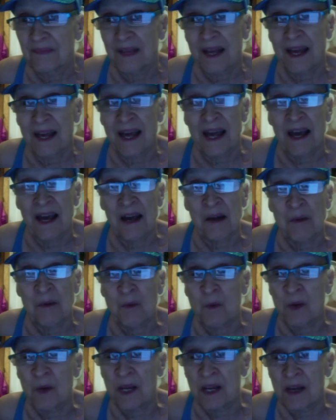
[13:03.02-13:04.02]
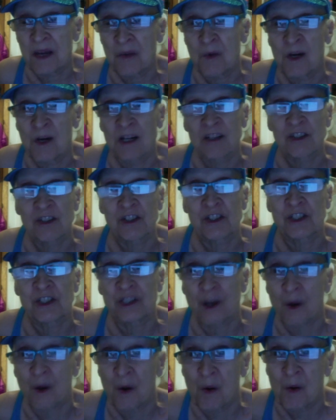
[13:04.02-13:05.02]
And we were
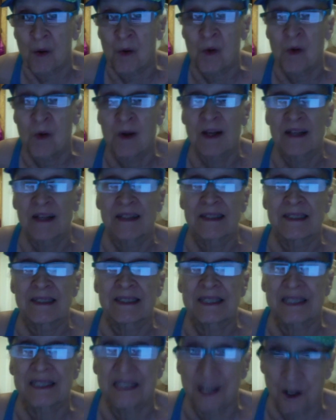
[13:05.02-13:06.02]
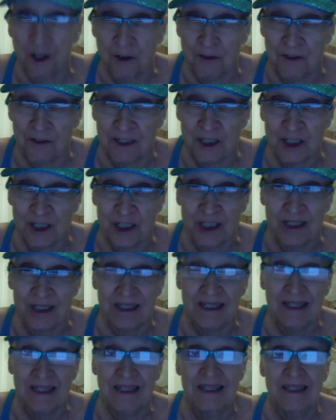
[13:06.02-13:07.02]
so selfish,
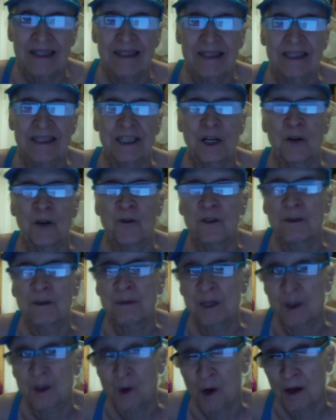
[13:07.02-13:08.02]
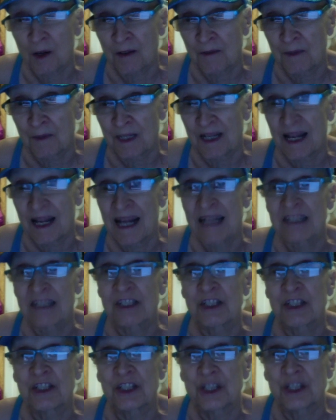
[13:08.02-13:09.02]
self-absorbed, and
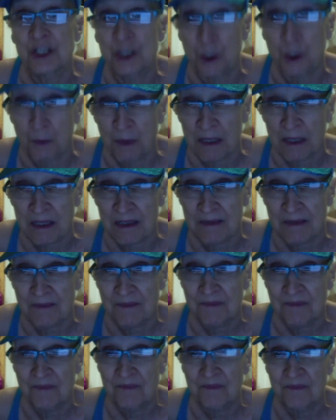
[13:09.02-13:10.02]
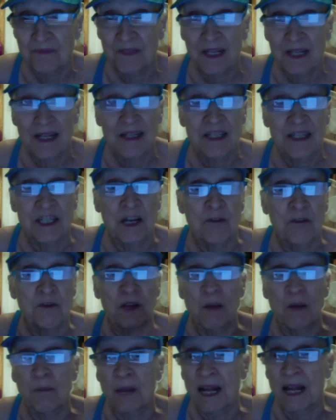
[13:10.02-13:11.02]
stupid. Deaf,
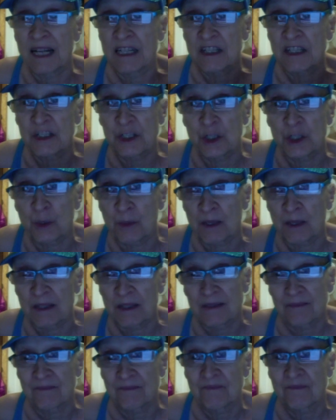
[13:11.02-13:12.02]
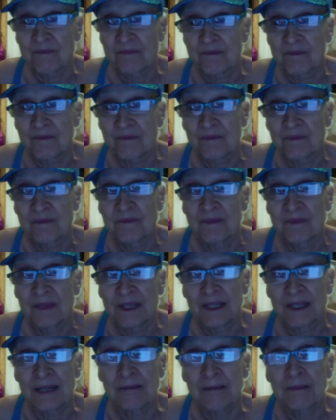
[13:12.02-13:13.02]
dumb, blind, and stupid.
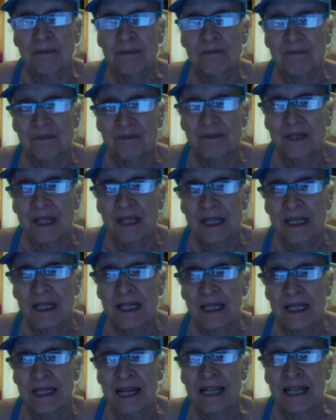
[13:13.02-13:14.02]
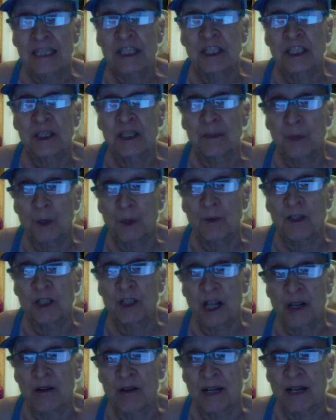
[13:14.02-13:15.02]
Yep. That's the boomer
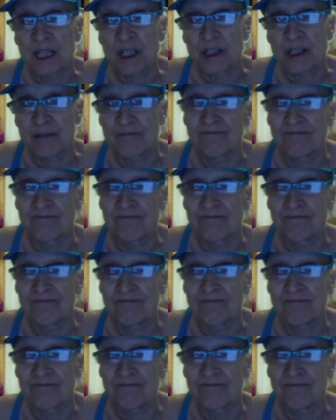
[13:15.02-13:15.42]
generation.